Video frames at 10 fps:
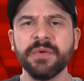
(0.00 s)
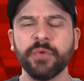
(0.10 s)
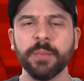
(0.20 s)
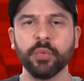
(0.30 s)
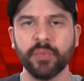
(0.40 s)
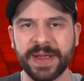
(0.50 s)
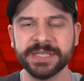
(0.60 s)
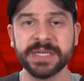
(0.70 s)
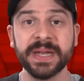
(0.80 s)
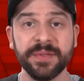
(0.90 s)
from
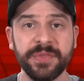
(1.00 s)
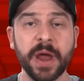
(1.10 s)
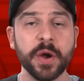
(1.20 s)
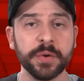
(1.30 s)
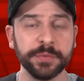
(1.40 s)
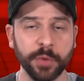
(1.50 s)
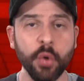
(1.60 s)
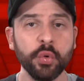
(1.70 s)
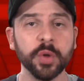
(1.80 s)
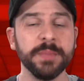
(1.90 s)
raising their
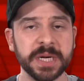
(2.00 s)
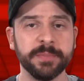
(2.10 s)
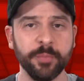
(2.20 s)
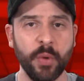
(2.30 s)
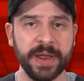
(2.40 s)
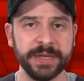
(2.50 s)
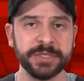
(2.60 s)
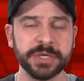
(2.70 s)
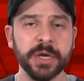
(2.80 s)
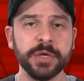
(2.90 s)
local minimum
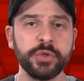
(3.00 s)
wage